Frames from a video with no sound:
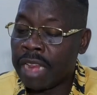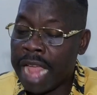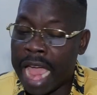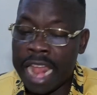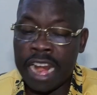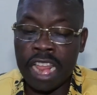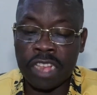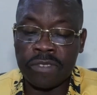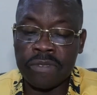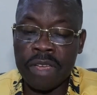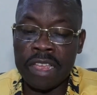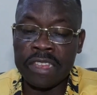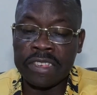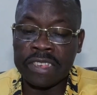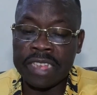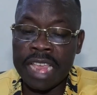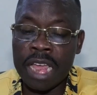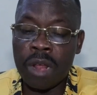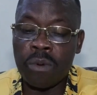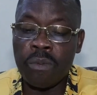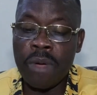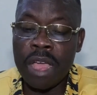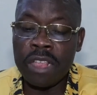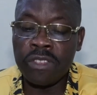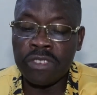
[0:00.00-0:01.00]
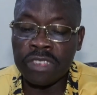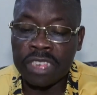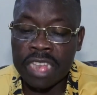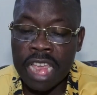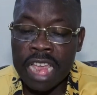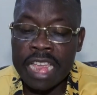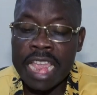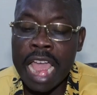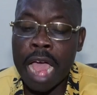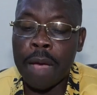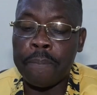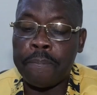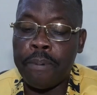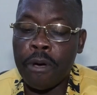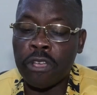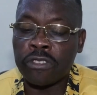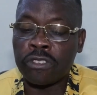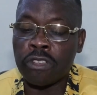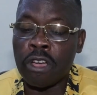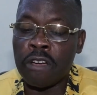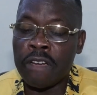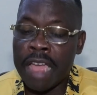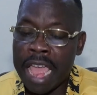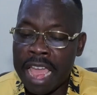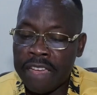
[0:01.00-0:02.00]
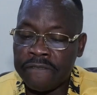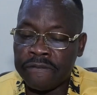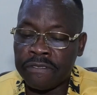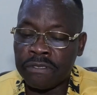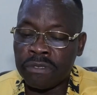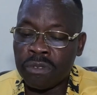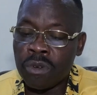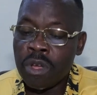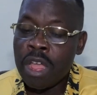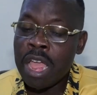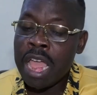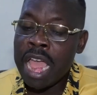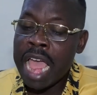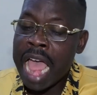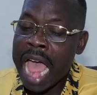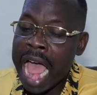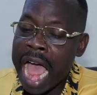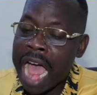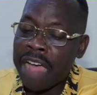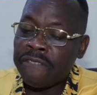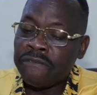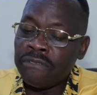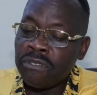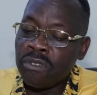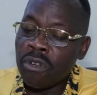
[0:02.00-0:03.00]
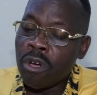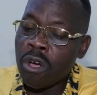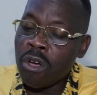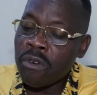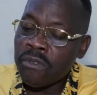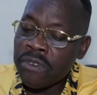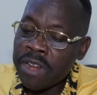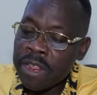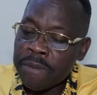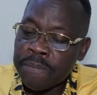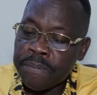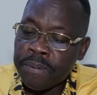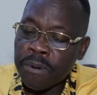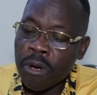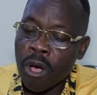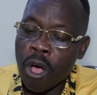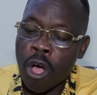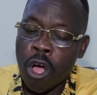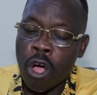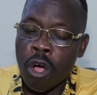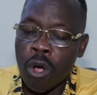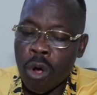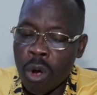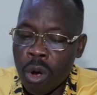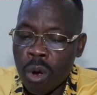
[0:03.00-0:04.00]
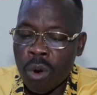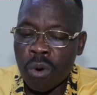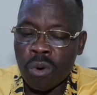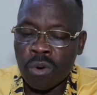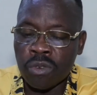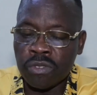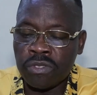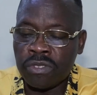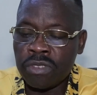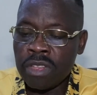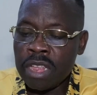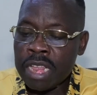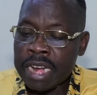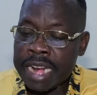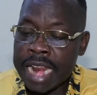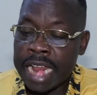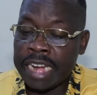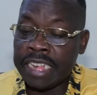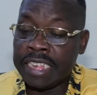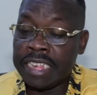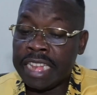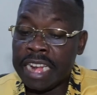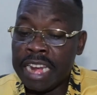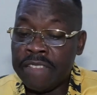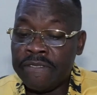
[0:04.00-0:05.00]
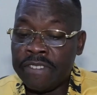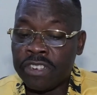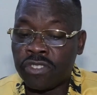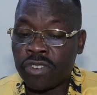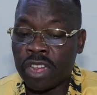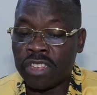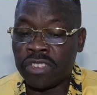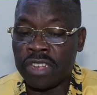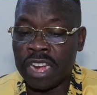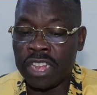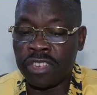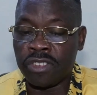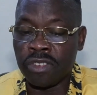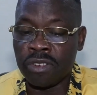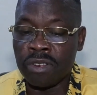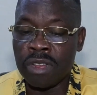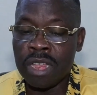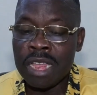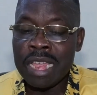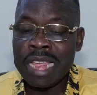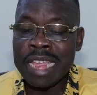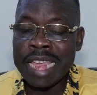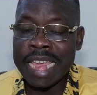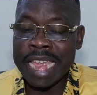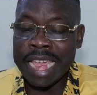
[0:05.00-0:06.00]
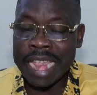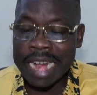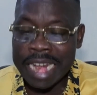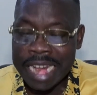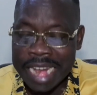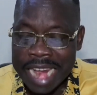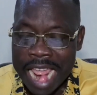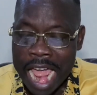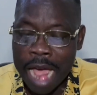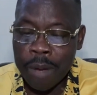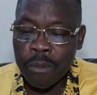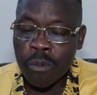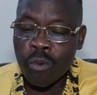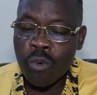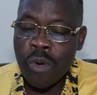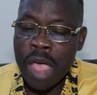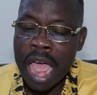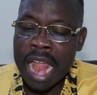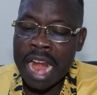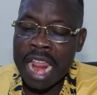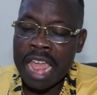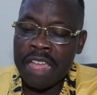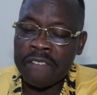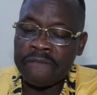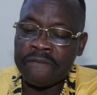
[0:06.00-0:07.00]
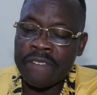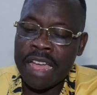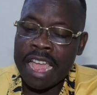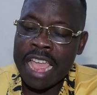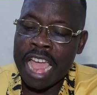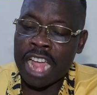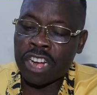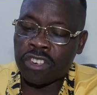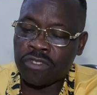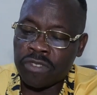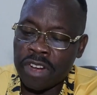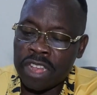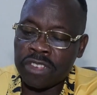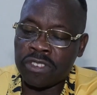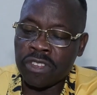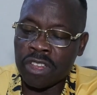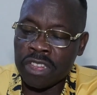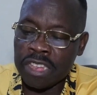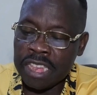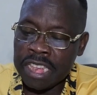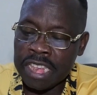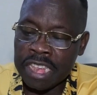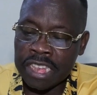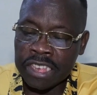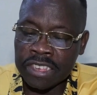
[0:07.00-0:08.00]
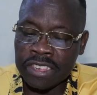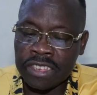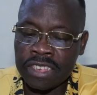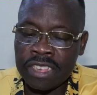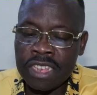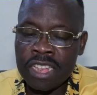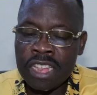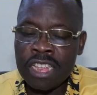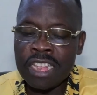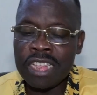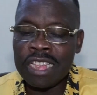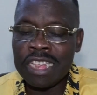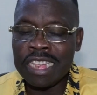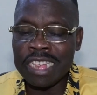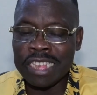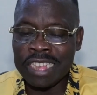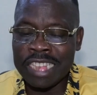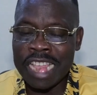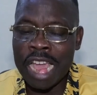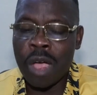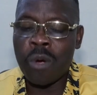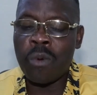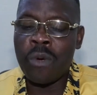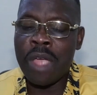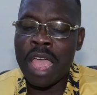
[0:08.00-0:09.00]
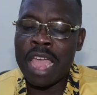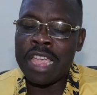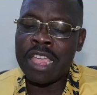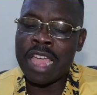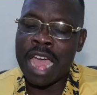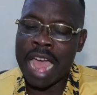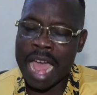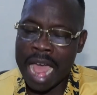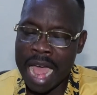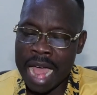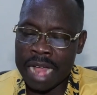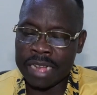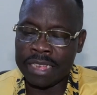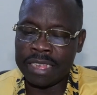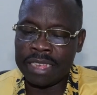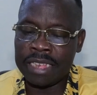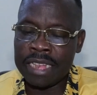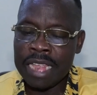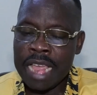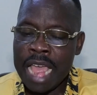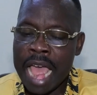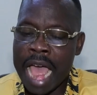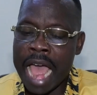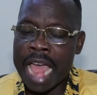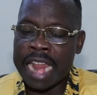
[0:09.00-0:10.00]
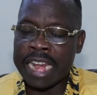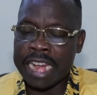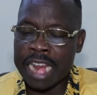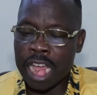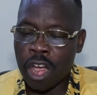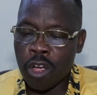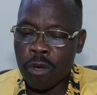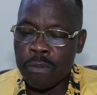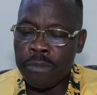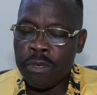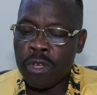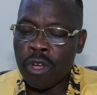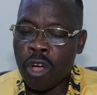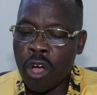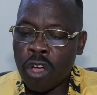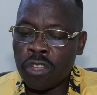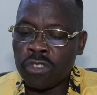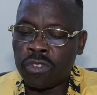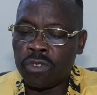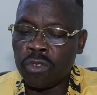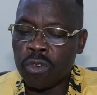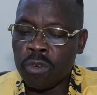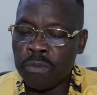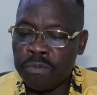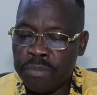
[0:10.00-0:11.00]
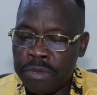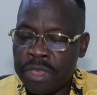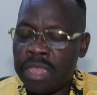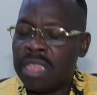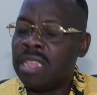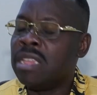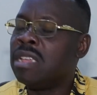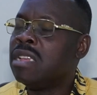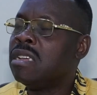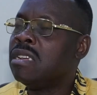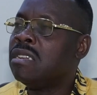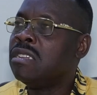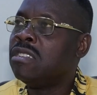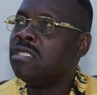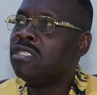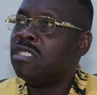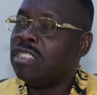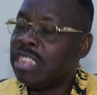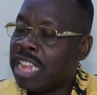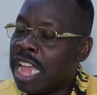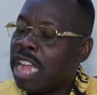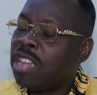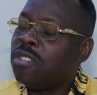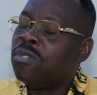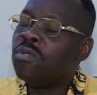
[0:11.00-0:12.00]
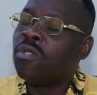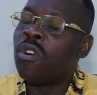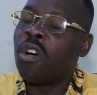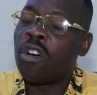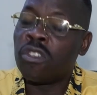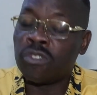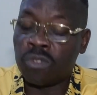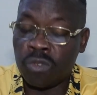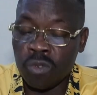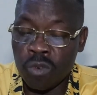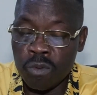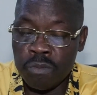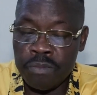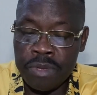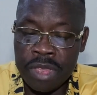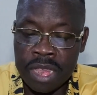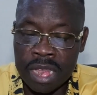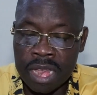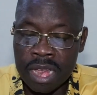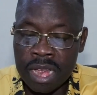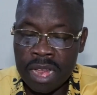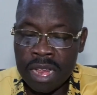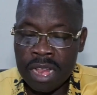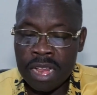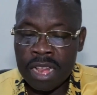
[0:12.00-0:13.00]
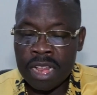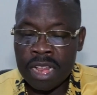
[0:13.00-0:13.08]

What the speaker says: And that's why I say, when you say, your purse of heaven have no rip or holes, that is the Living Translation. In them, wherever your treasure is, there where your heart, and there will be also be. There you also be.